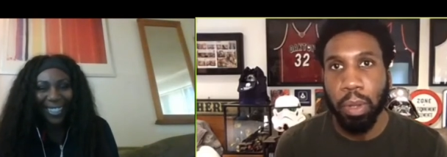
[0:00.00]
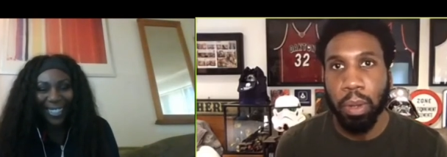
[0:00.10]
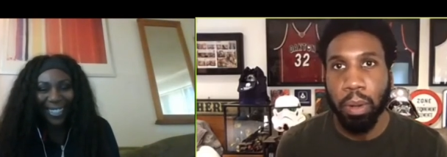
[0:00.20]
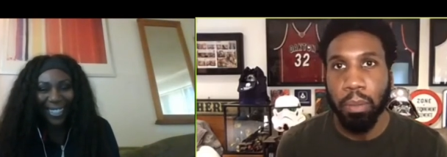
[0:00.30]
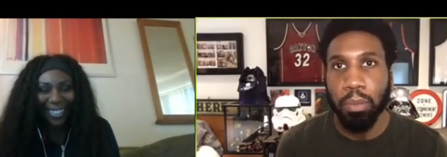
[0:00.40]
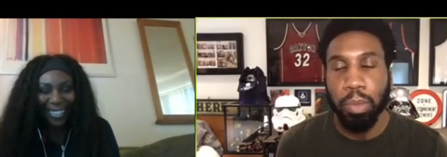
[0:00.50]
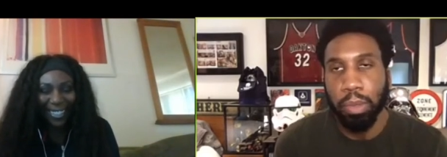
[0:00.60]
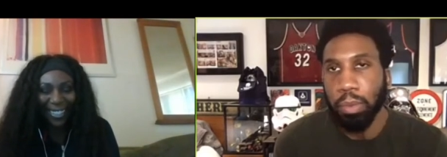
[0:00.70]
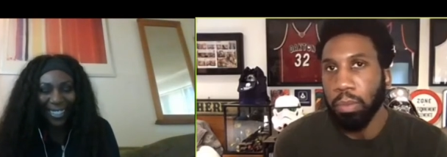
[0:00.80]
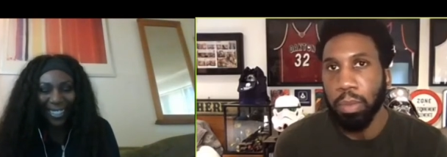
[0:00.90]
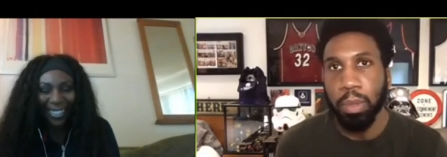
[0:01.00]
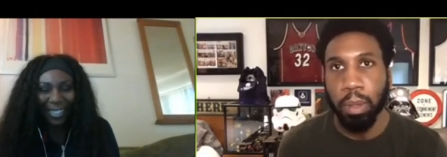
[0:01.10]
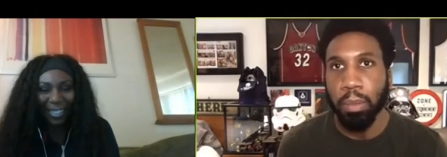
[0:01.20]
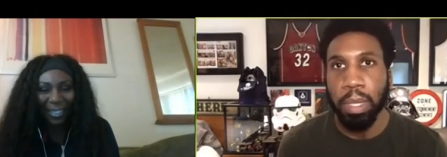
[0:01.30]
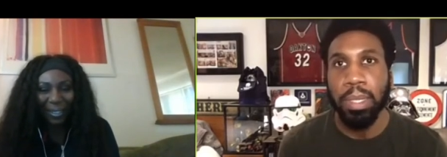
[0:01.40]
Speaker 1: are just
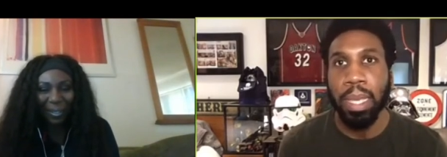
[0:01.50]
it